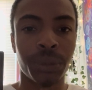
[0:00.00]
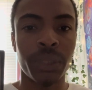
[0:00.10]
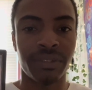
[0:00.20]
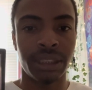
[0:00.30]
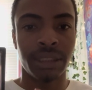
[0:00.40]

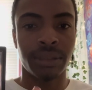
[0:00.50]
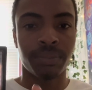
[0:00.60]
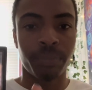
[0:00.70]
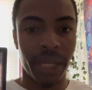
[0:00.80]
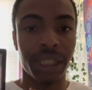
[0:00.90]
have
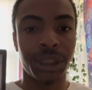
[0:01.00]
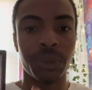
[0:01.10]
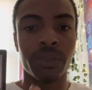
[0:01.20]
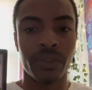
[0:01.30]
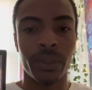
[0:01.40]
managed
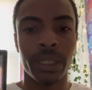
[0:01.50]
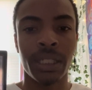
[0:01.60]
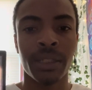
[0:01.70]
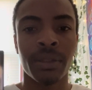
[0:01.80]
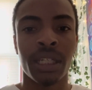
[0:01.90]
to
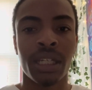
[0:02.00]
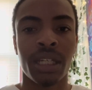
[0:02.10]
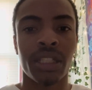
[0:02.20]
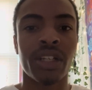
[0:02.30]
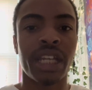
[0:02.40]
avoid.
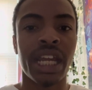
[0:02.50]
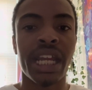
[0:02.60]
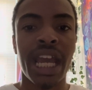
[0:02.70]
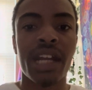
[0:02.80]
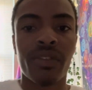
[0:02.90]
They're
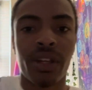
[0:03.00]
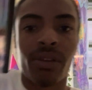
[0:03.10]
getting out of it,